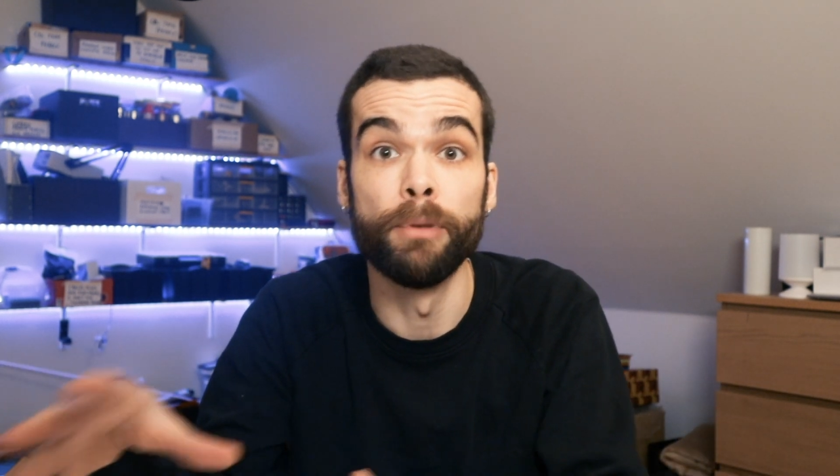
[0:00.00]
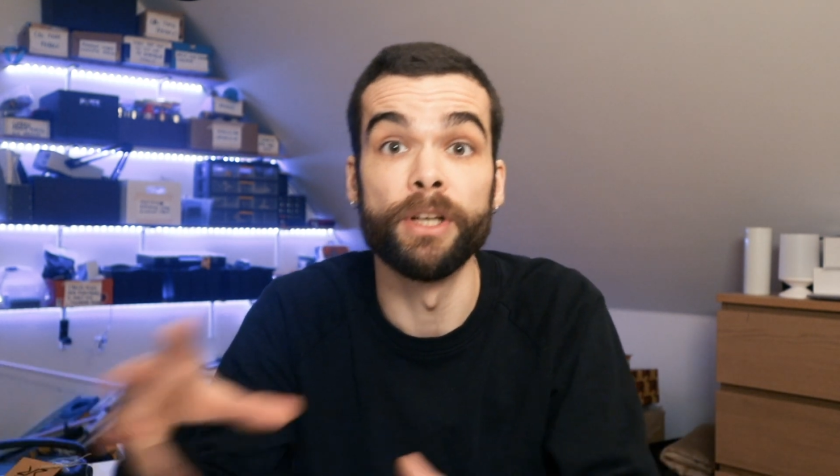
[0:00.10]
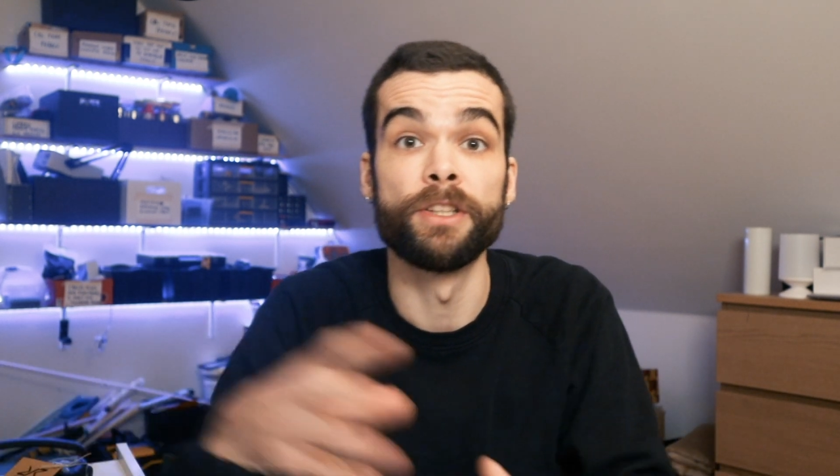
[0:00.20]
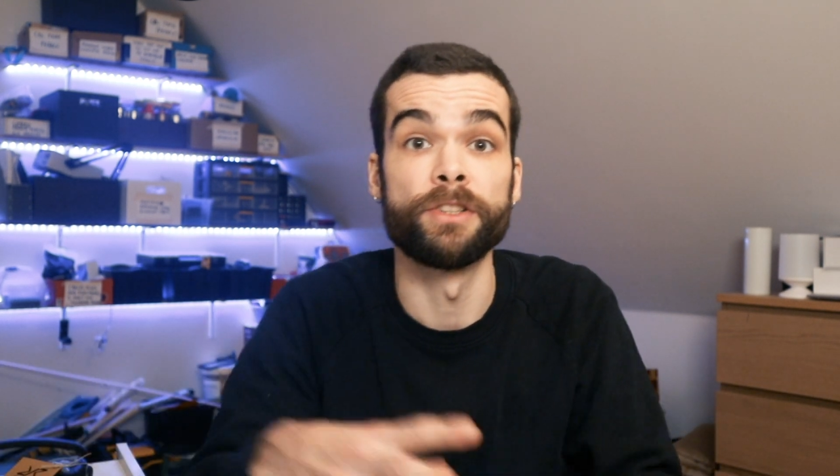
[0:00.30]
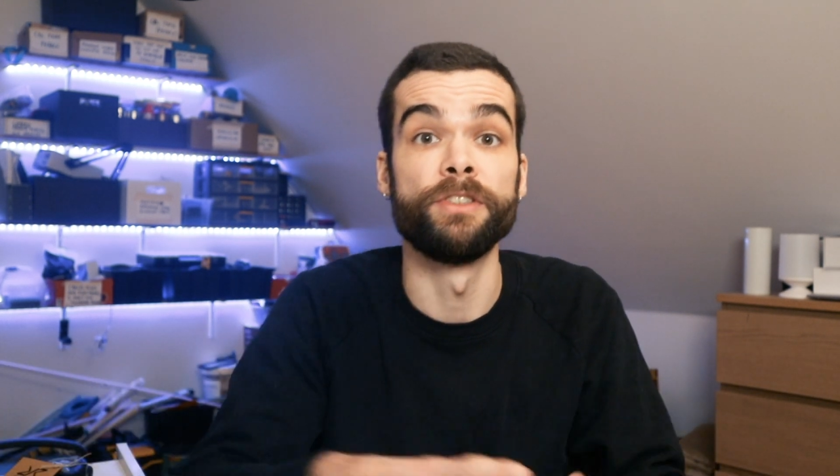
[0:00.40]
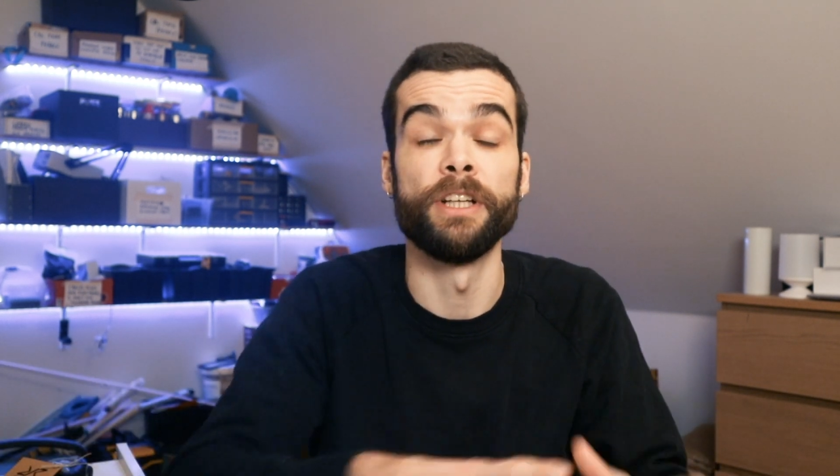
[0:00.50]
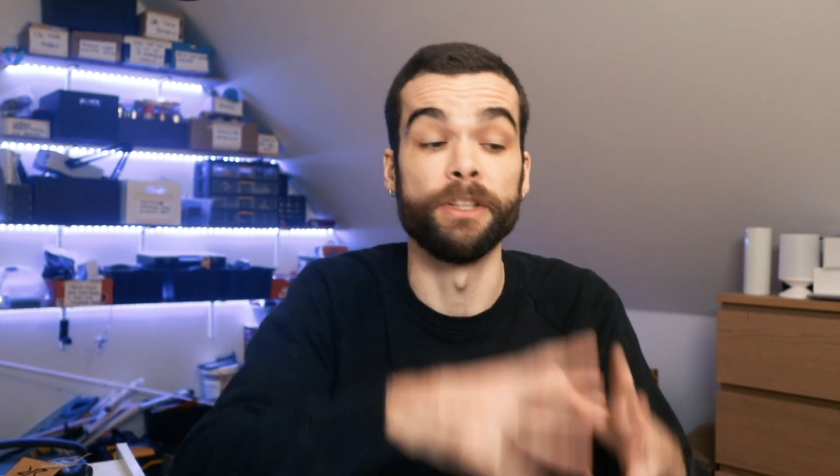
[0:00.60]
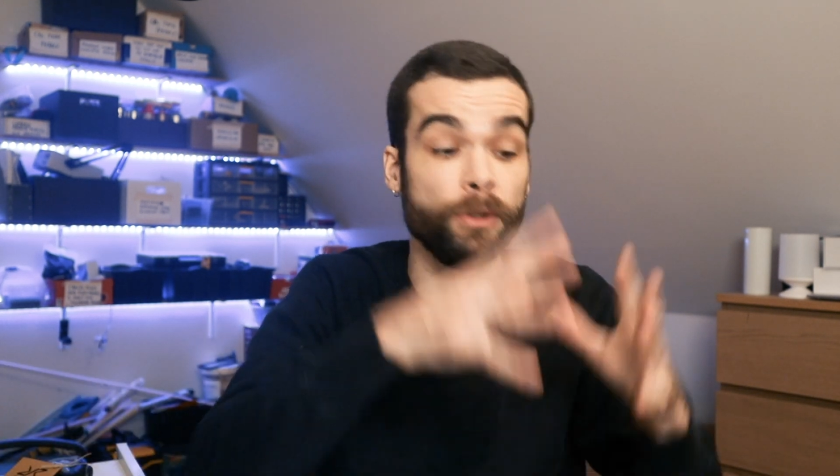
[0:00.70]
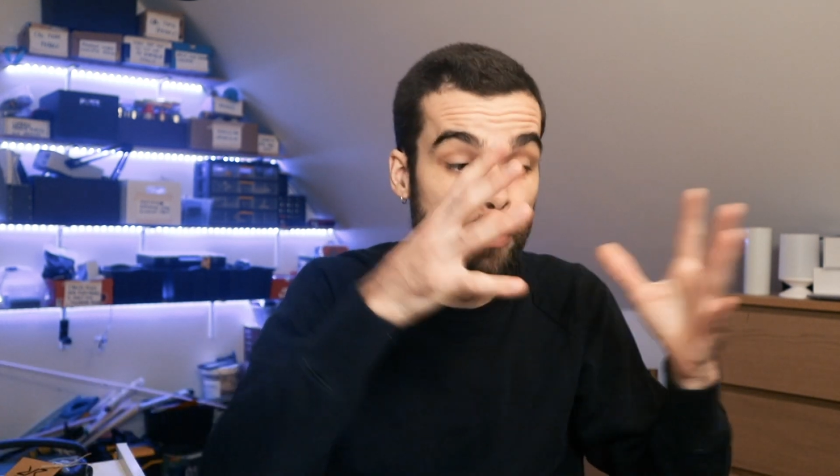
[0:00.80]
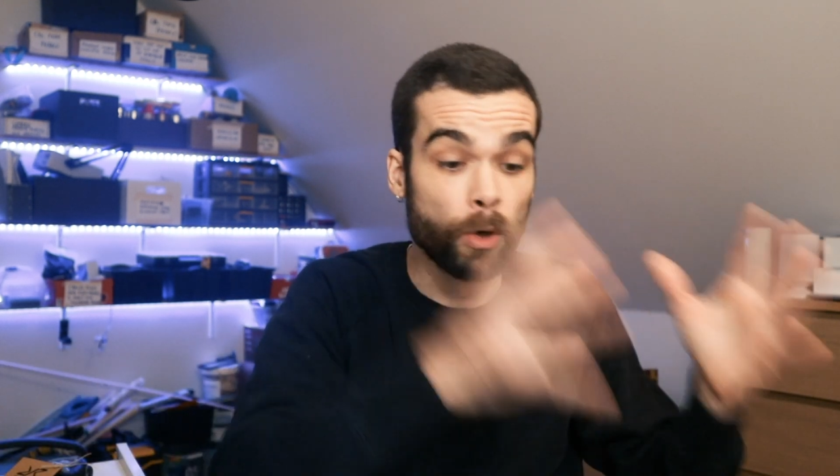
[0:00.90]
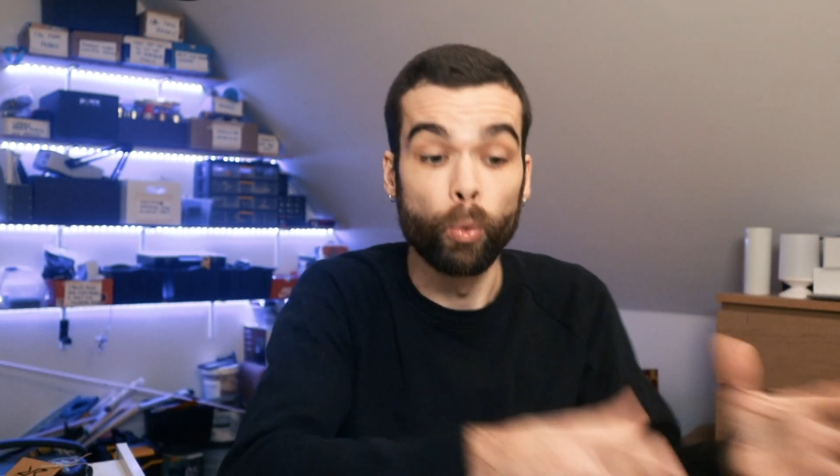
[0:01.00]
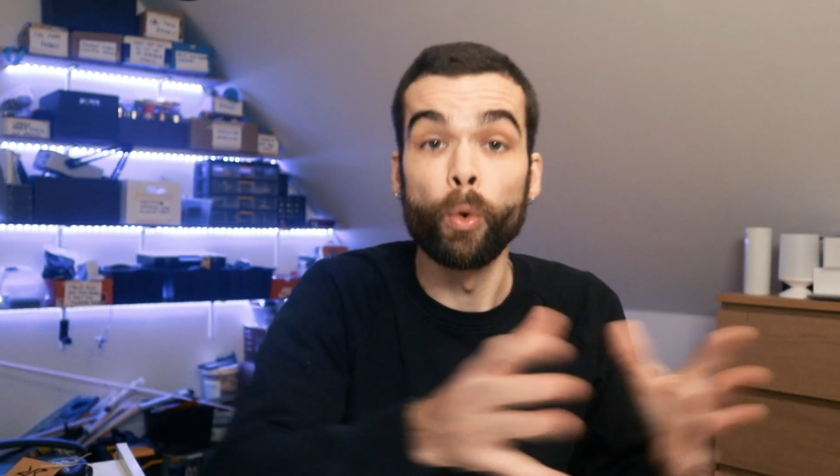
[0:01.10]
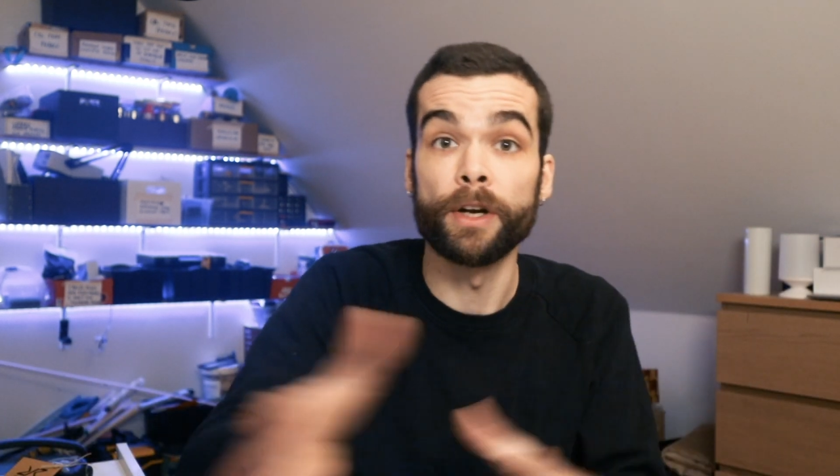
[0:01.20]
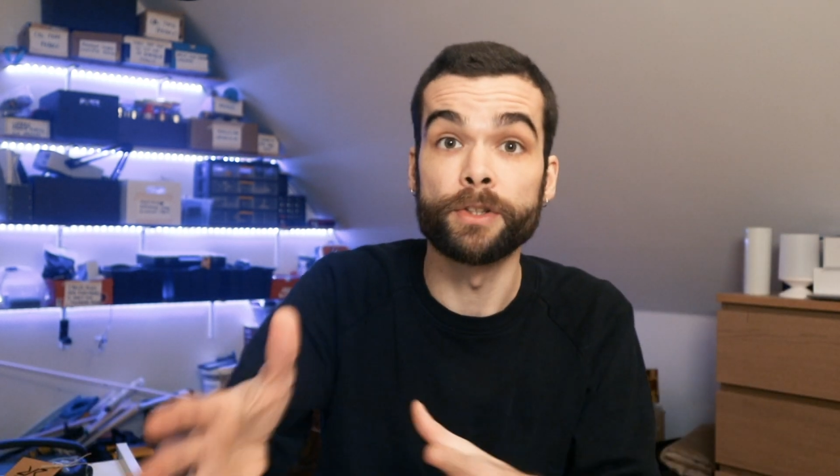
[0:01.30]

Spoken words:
but it doesn't tell you where